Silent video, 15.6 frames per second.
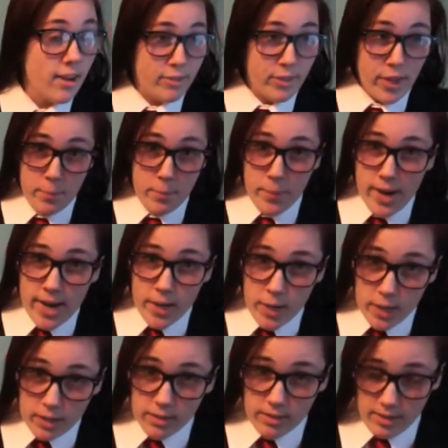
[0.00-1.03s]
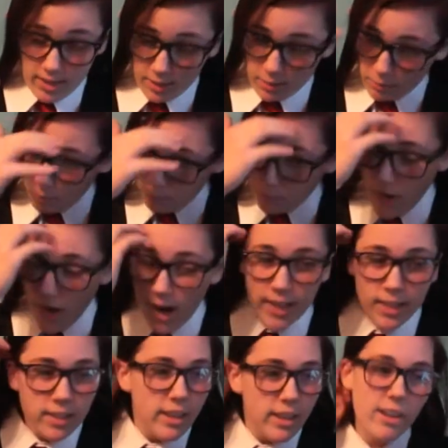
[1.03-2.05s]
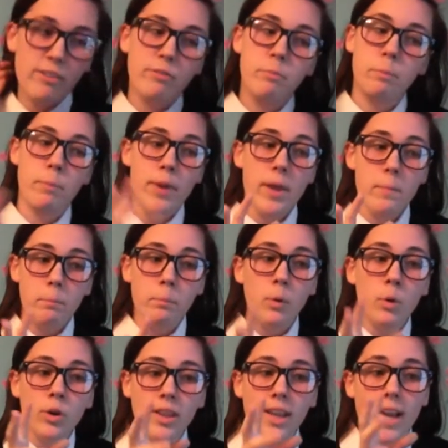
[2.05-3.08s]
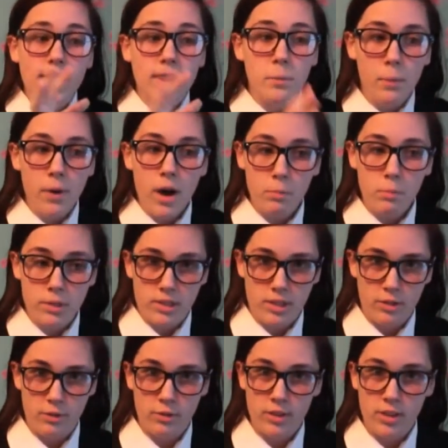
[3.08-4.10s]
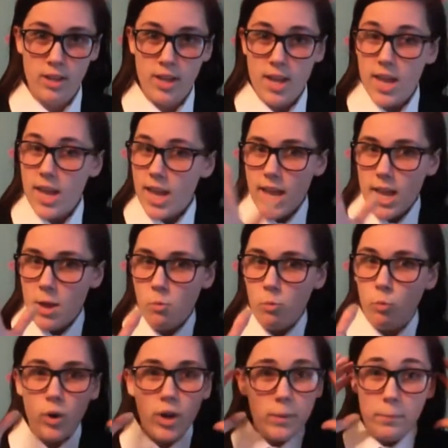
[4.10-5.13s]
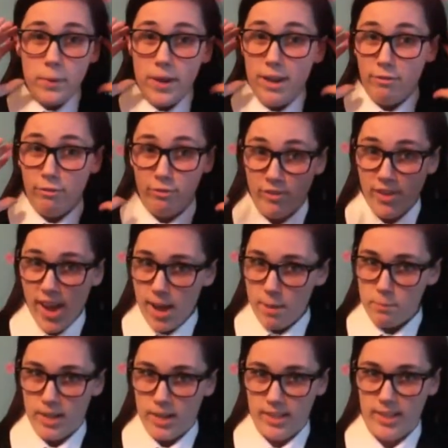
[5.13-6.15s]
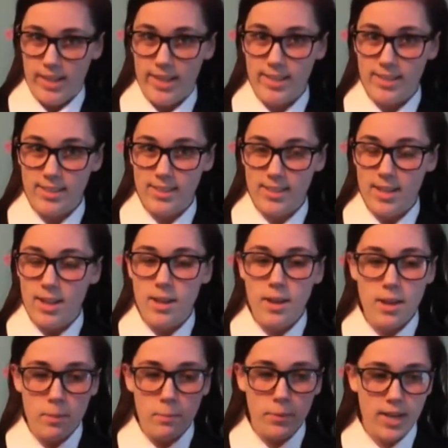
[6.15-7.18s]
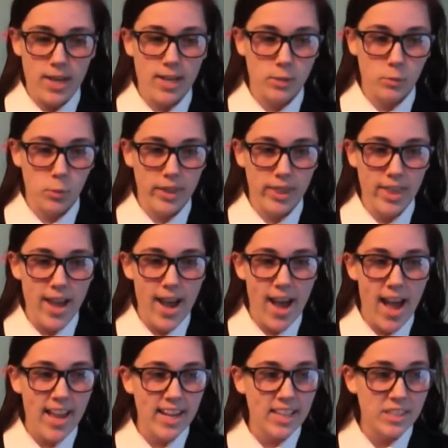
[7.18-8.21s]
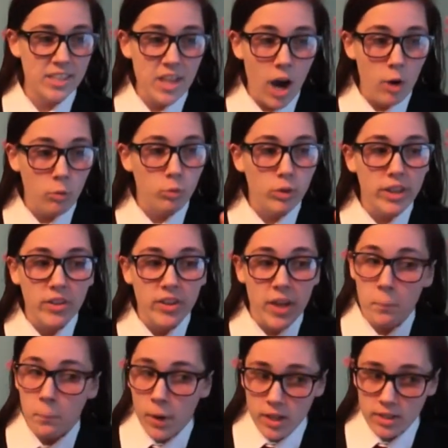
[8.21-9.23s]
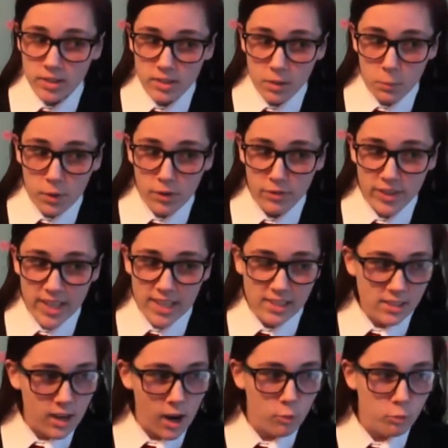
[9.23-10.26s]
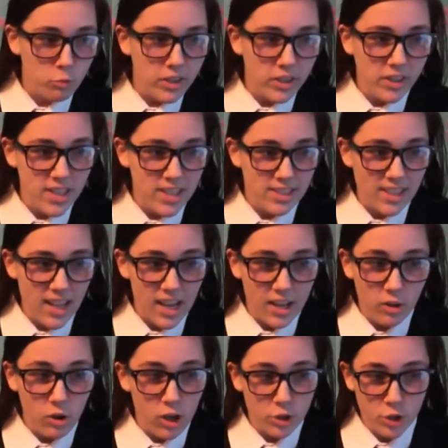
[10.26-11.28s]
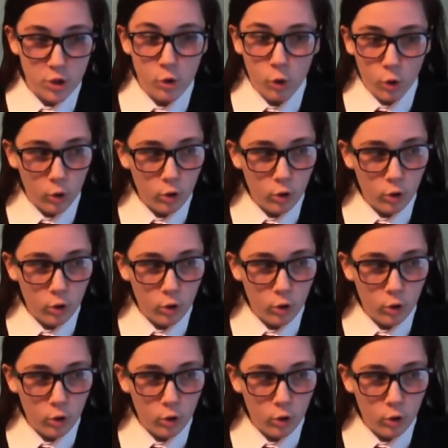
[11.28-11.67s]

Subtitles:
if they made it kind of a bit more like the Babadook, it would be fabulous. Because with that, it's not really a monster movie, it's not really a psychological